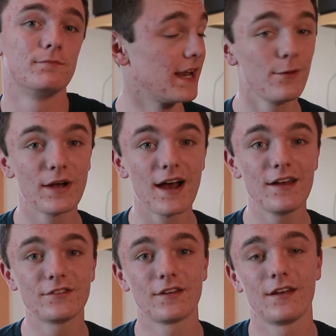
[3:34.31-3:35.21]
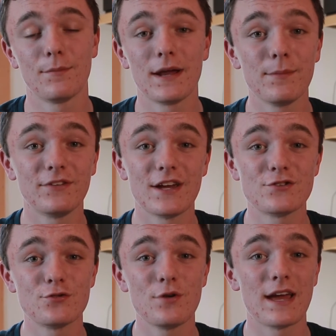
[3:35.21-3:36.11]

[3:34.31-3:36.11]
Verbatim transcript: But anyway guys, my name is Andrew,